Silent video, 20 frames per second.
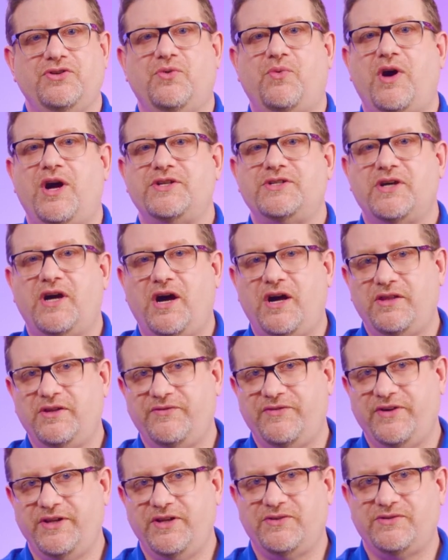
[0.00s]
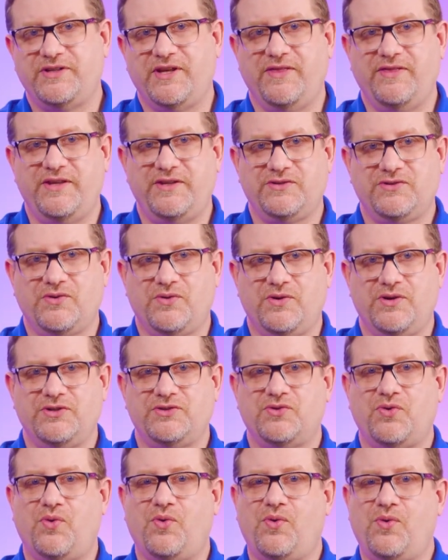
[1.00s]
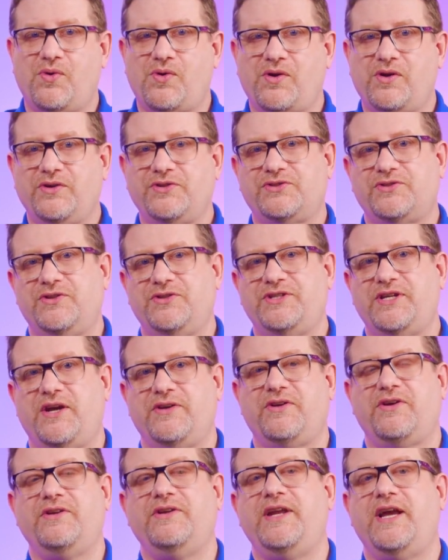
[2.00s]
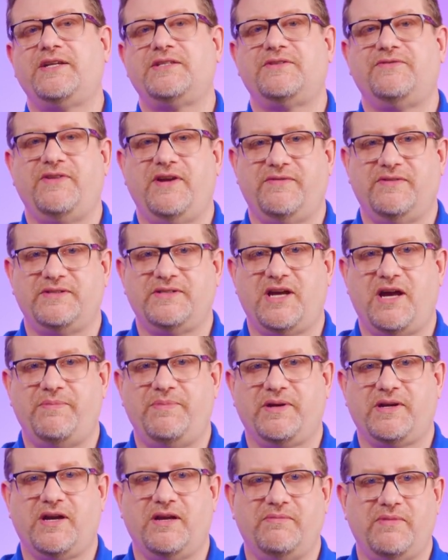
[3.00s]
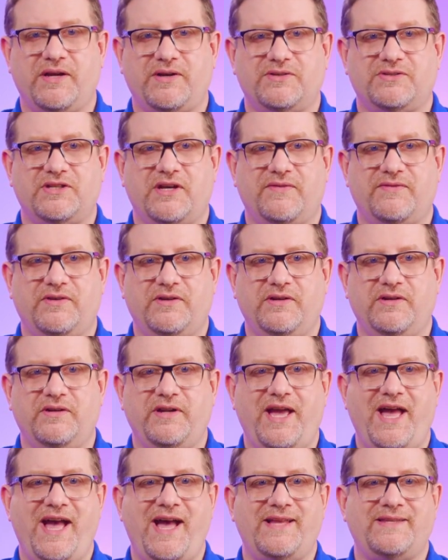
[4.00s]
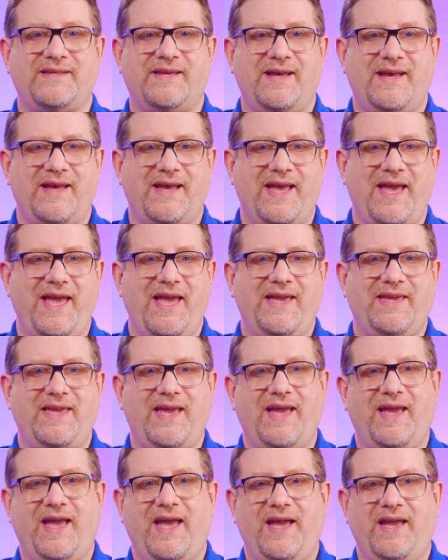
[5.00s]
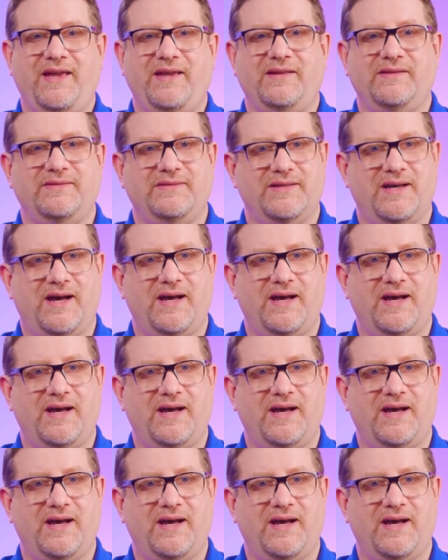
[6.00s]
you to watch other videos in this course or search out your next favorite topic on Microsoft Learn at aka.ms/learn.